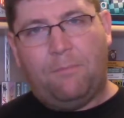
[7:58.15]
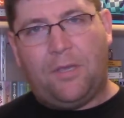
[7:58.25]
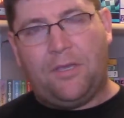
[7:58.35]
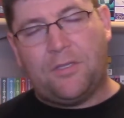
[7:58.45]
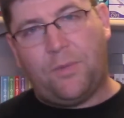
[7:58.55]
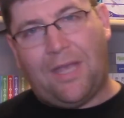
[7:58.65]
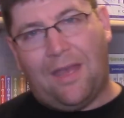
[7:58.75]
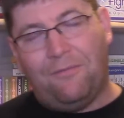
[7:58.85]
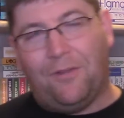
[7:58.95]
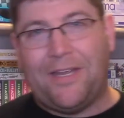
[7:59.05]
Because we
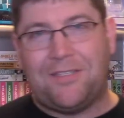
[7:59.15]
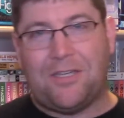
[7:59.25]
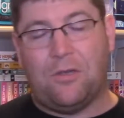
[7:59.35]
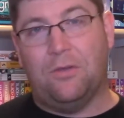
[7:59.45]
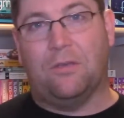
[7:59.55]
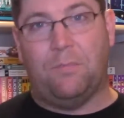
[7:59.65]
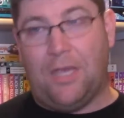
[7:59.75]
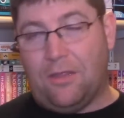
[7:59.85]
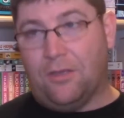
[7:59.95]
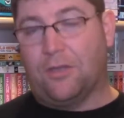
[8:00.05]
have Lacie who can
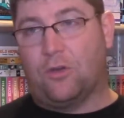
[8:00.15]
be the